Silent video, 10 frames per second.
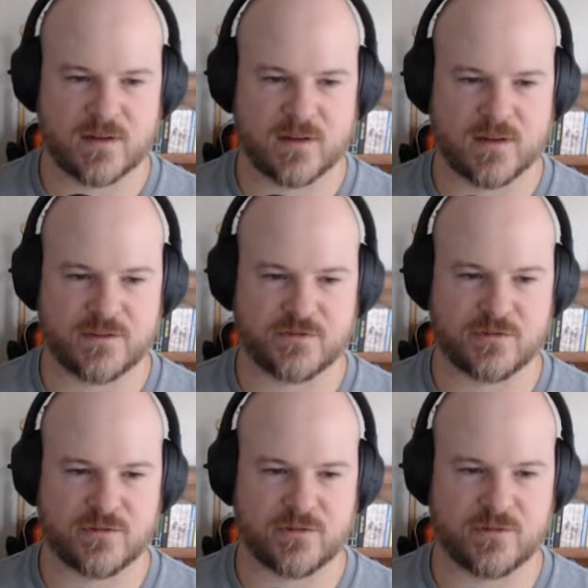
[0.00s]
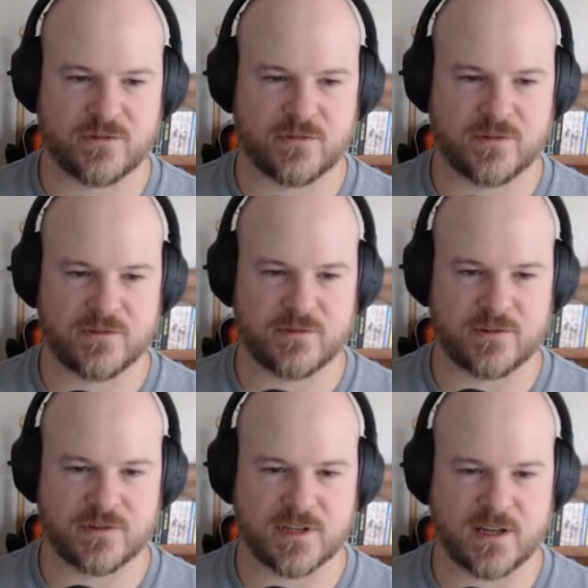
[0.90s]
Nice troll. These are all
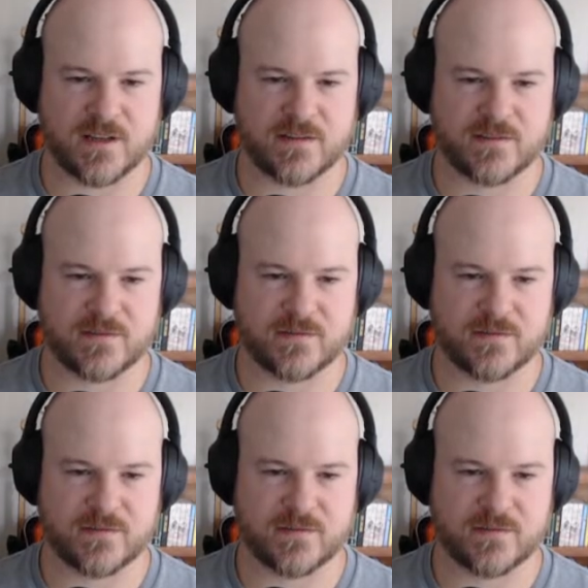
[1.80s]
giants.